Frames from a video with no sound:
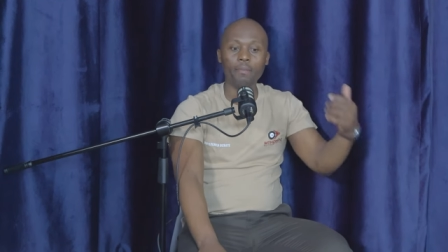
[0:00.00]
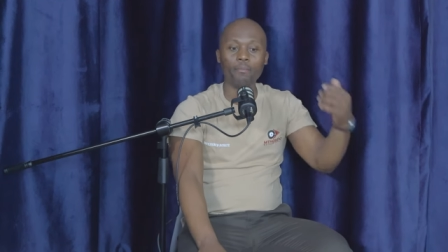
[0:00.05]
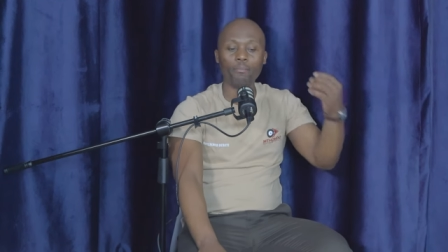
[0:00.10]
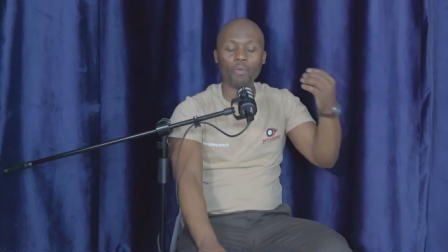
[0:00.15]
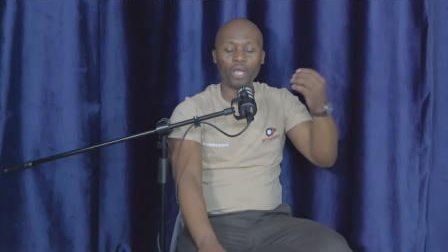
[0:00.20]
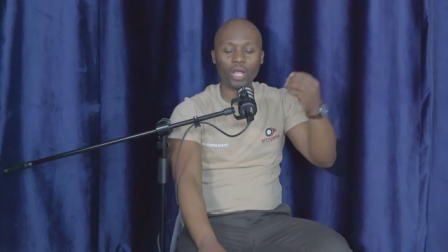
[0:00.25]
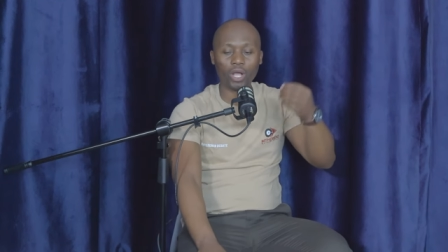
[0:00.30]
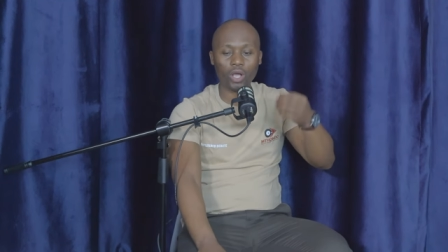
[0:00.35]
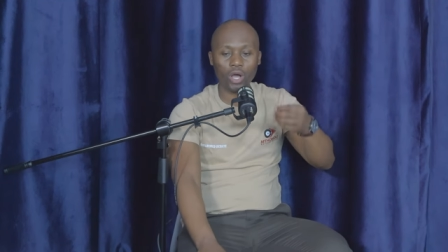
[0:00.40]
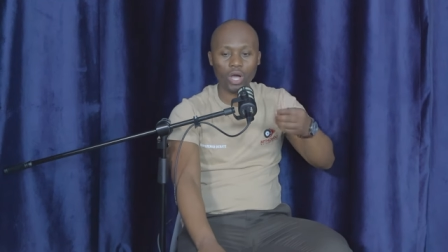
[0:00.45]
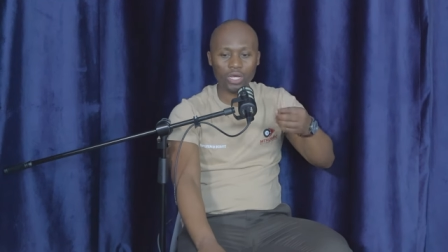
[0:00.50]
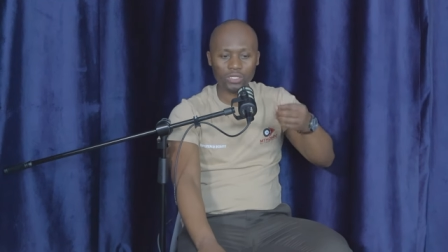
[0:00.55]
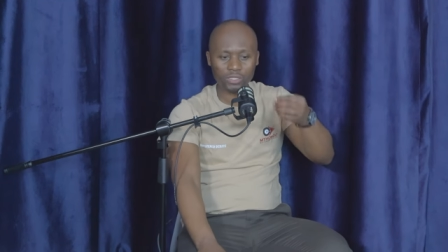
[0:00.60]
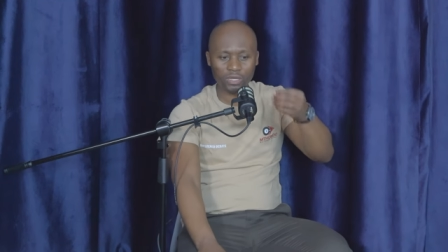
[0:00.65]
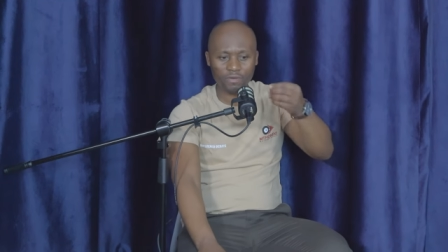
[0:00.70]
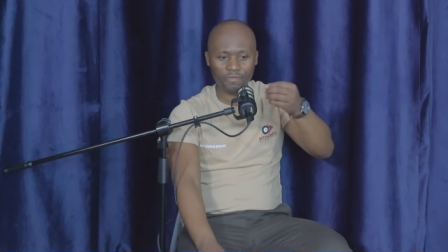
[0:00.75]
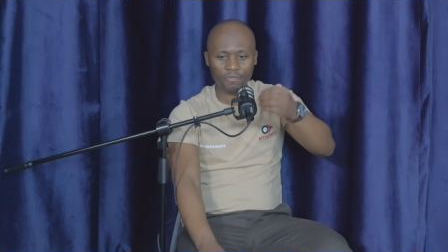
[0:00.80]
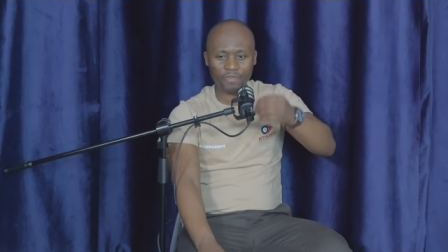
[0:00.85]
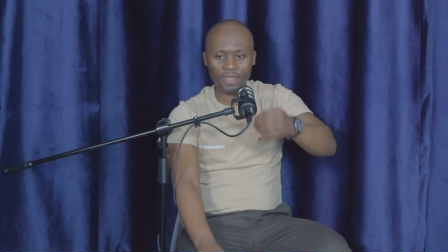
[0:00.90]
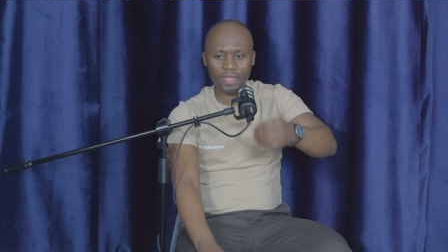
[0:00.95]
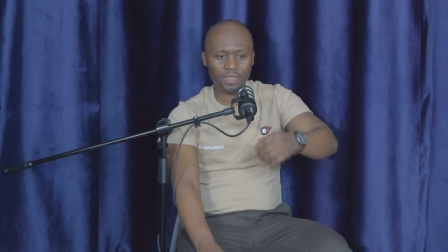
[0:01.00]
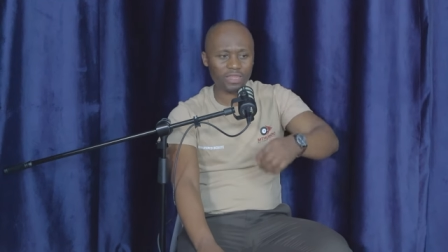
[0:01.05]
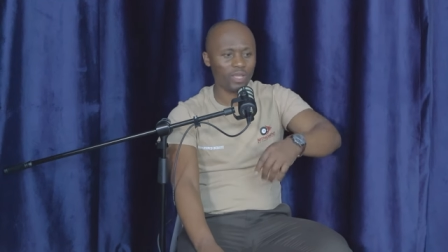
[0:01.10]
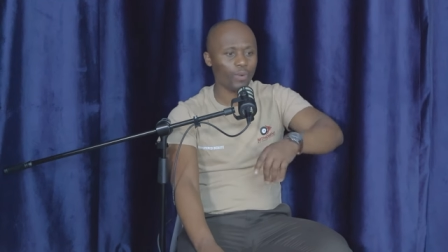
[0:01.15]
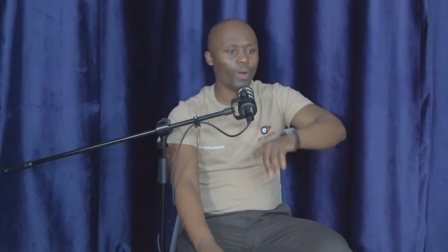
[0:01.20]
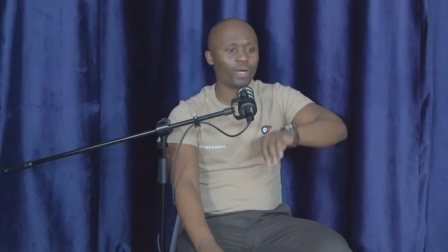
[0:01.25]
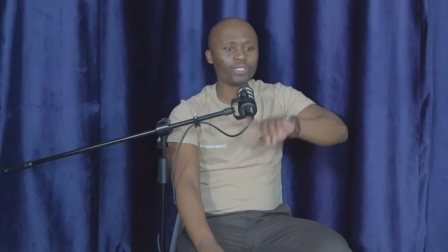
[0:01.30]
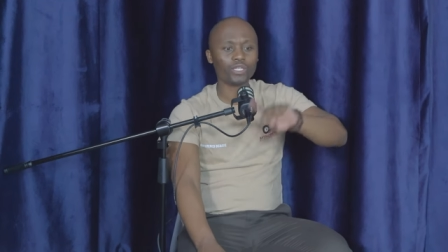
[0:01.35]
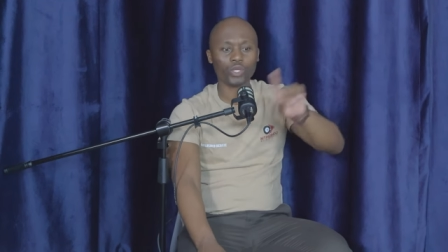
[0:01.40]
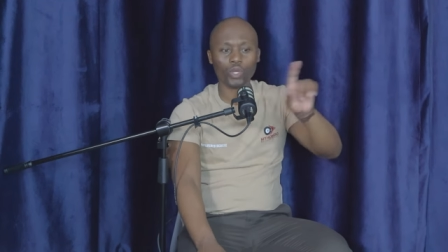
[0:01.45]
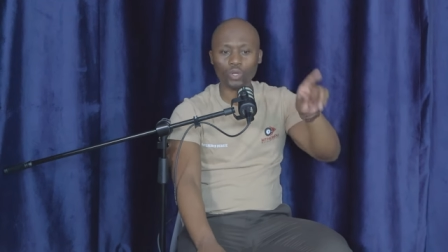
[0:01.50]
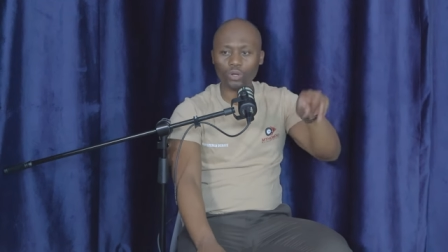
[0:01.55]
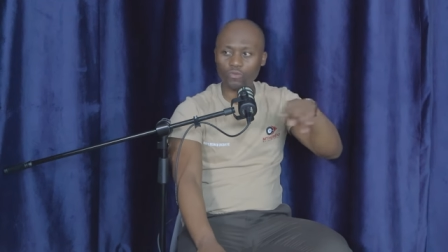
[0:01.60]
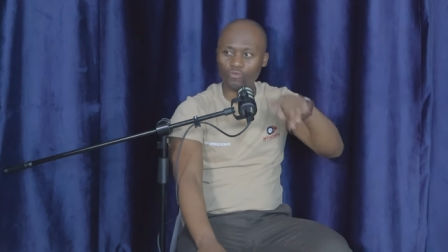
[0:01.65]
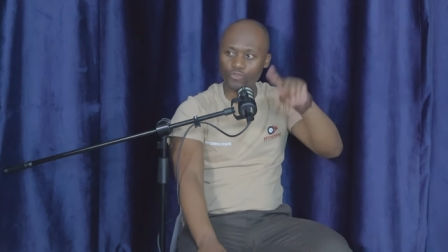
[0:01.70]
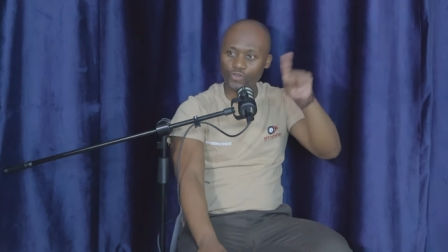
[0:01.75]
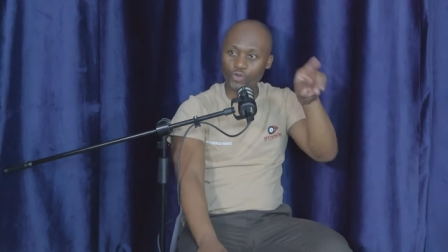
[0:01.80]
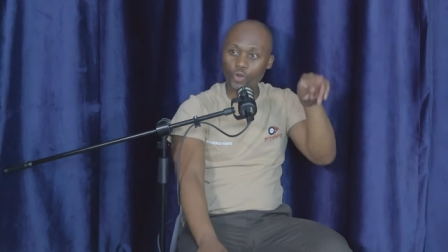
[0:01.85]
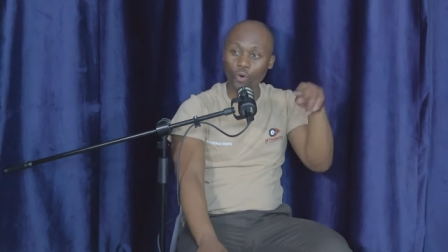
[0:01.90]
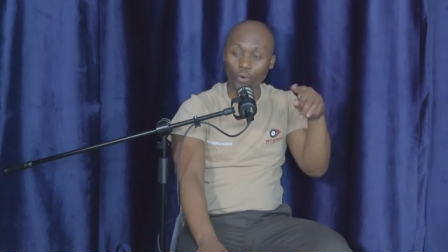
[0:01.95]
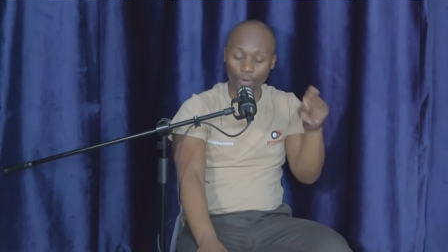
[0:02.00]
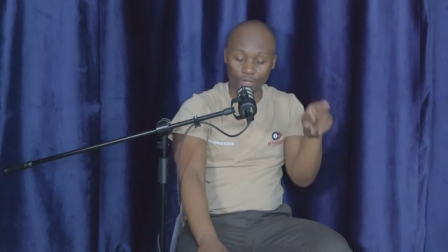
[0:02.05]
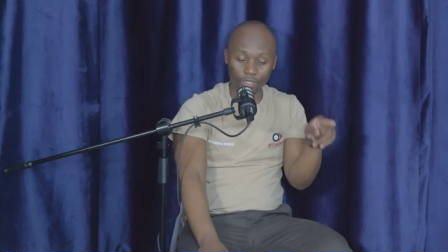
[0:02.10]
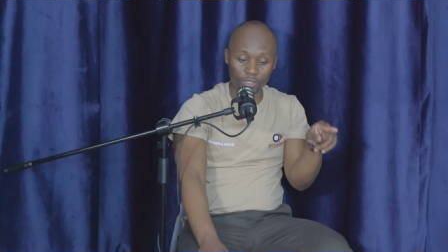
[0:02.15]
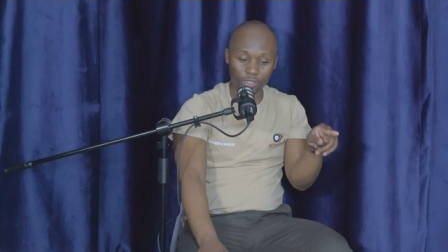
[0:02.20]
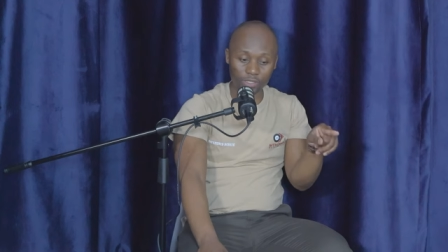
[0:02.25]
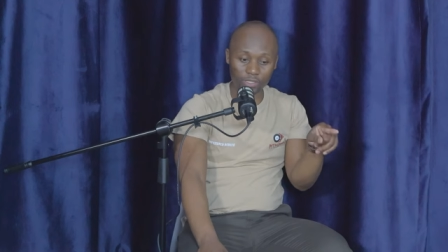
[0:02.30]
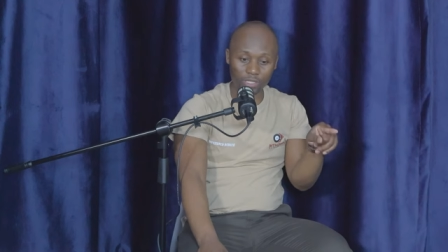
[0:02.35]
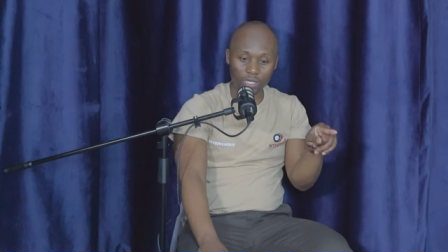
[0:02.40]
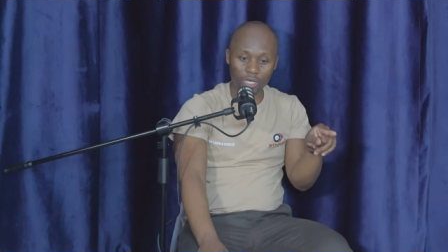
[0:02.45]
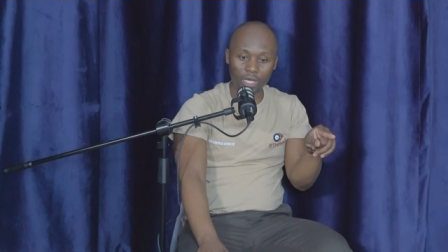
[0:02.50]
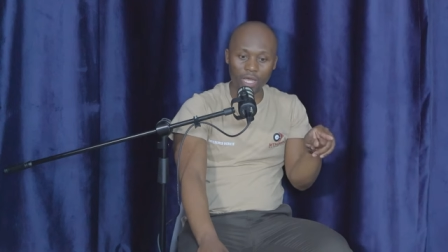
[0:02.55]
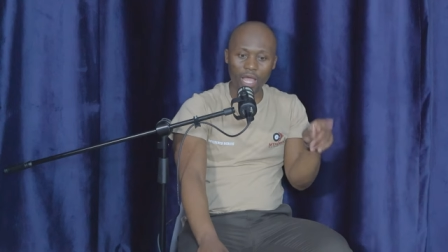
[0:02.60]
Because of that, there was a lot of noise.